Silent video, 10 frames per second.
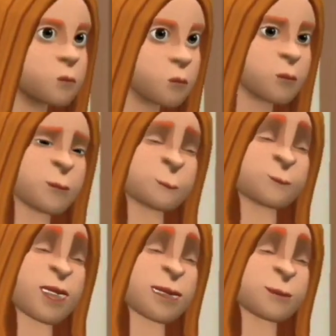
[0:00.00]

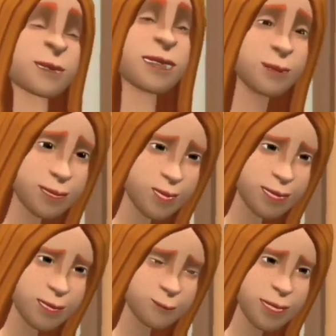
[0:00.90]
Ha, kiss
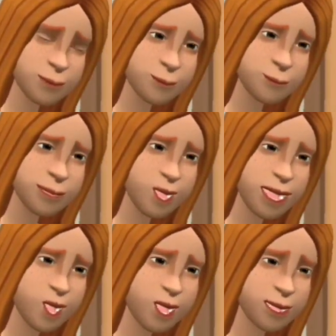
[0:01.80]
Jamie,
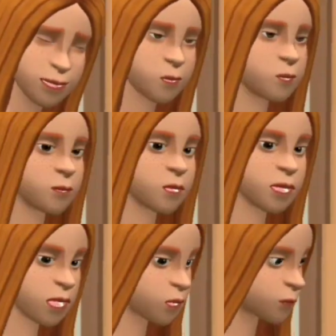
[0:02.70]
put Cody in the cupboard
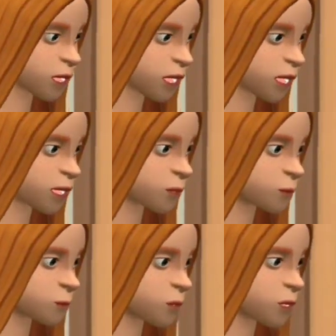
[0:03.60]
because he's so nice,
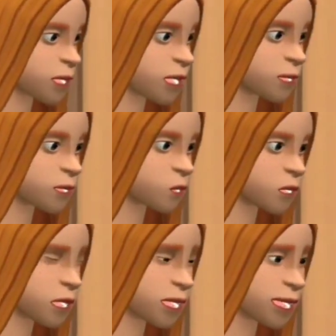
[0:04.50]
then let him out,
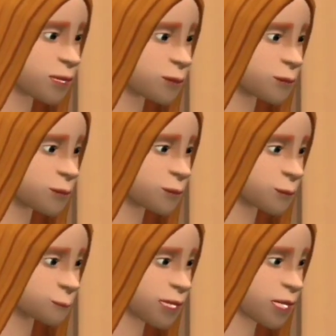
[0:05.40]
then
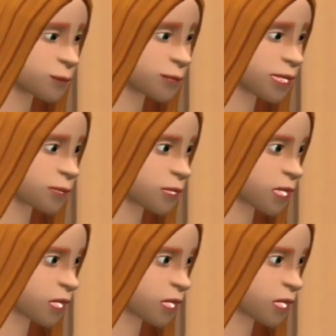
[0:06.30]
marry Fabian?